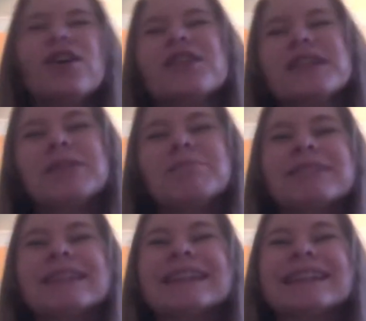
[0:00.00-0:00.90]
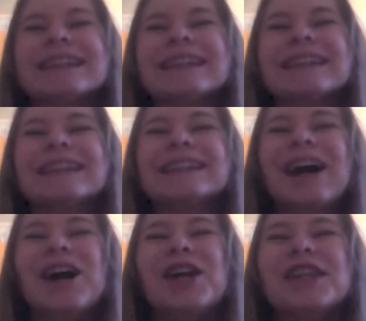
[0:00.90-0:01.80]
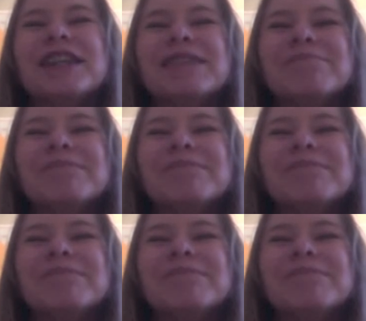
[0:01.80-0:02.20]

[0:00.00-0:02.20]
the time. All the time.